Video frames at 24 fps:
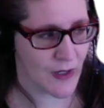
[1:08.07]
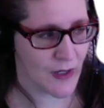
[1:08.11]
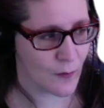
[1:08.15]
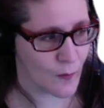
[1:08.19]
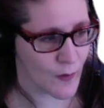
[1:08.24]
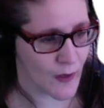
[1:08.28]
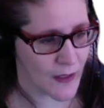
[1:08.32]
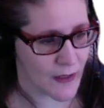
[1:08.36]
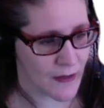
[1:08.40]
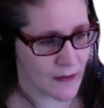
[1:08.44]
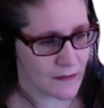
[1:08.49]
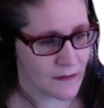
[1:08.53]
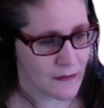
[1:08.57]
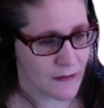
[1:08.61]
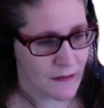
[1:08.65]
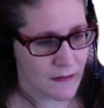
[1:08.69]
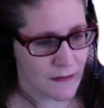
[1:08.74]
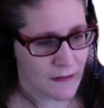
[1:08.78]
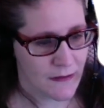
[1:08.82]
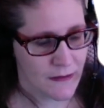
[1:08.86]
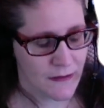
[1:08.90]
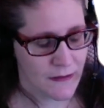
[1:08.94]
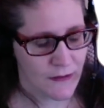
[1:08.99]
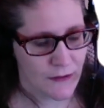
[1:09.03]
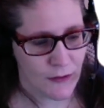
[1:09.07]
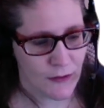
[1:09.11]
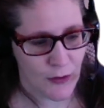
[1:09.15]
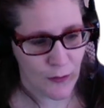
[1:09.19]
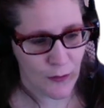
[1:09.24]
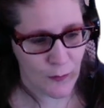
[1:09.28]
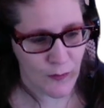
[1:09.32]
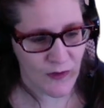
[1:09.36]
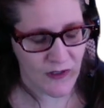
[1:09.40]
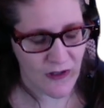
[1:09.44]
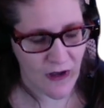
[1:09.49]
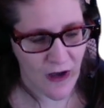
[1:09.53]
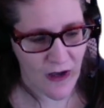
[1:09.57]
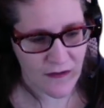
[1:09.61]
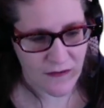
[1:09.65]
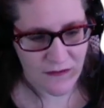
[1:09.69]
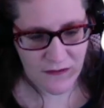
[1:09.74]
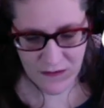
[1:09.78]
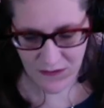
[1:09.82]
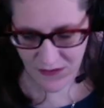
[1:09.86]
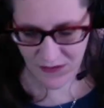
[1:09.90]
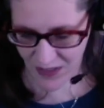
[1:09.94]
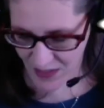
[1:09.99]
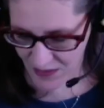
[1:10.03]
way. You know, when we lost
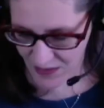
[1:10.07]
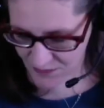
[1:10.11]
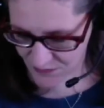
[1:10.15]
our cat